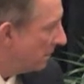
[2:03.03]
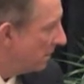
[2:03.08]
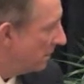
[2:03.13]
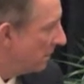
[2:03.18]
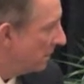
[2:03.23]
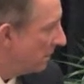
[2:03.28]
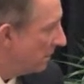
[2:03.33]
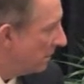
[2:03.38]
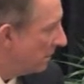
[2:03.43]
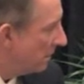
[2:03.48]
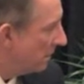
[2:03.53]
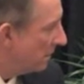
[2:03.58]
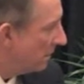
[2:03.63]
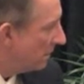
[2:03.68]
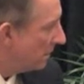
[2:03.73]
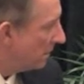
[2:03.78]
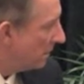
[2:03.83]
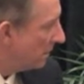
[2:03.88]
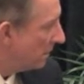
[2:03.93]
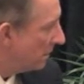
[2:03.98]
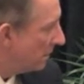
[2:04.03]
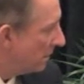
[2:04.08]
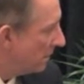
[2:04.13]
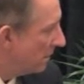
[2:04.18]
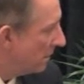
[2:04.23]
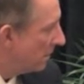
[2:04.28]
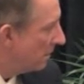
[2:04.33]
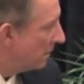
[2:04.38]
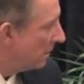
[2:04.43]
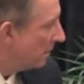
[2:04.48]

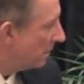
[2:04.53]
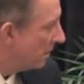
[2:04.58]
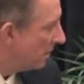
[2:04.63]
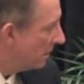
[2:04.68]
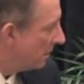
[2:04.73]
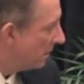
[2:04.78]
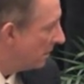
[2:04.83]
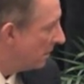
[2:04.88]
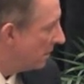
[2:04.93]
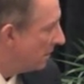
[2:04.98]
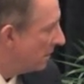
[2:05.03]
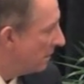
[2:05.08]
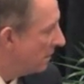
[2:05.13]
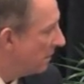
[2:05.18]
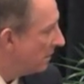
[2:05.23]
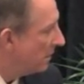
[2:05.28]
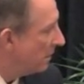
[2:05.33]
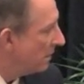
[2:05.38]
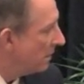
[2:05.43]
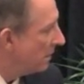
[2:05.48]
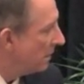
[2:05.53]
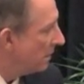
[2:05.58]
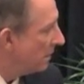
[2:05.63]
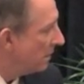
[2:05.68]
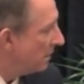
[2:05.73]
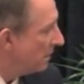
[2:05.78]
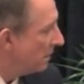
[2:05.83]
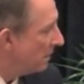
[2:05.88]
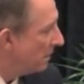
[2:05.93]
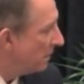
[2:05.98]

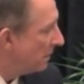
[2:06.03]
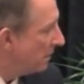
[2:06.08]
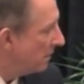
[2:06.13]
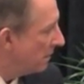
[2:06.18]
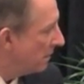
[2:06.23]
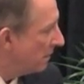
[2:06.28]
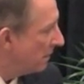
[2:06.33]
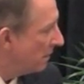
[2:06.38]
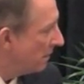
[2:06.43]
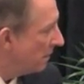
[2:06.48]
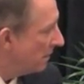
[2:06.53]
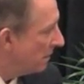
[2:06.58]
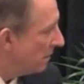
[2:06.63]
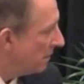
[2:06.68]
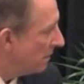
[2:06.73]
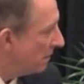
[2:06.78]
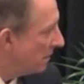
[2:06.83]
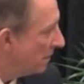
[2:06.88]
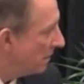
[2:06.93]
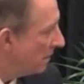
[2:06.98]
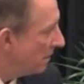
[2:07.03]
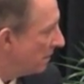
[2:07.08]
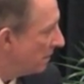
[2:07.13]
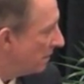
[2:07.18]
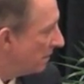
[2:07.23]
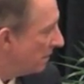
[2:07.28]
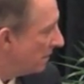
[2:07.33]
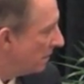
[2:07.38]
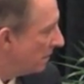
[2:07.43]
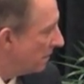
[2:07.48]

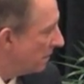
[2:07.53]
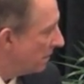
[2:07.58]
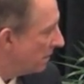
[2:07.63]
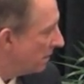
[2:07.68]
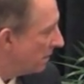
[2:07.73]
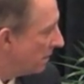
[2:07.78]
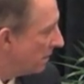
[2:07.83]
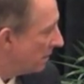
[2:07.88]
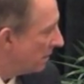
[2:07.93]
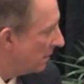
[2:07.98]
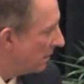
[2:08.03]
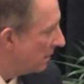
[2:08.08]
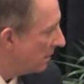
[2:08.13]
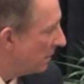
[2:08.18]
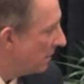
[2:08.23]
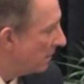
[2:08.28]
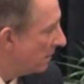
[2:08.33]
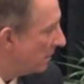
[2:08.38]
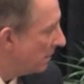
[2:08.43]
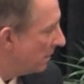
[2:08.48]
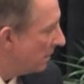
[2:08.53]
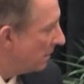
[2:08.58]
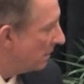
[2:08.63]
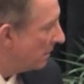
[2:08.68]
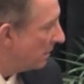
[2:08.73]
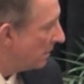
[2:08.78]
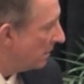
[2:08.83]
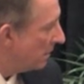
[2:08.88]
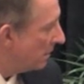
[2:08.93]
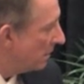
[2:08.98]

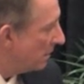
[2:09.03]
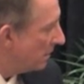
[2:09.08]
(silent)